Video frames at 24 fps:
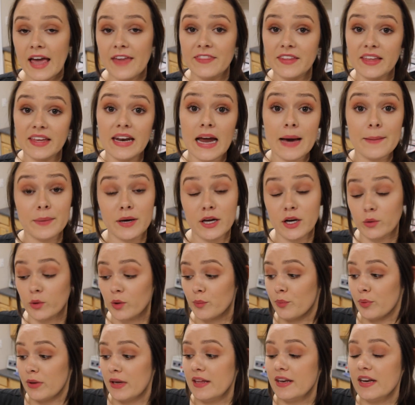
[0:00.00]
And then I'm going to
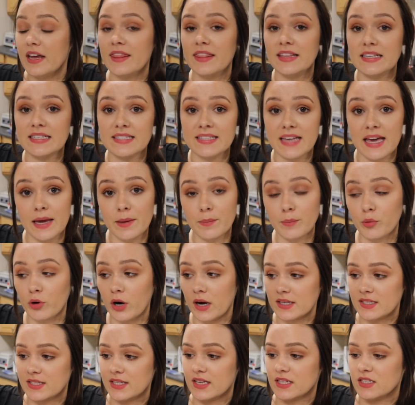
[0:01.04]
repeat the same
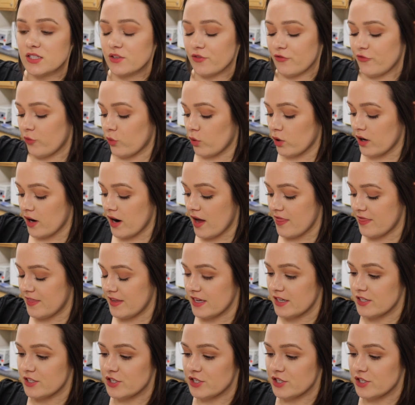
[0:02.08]
process for the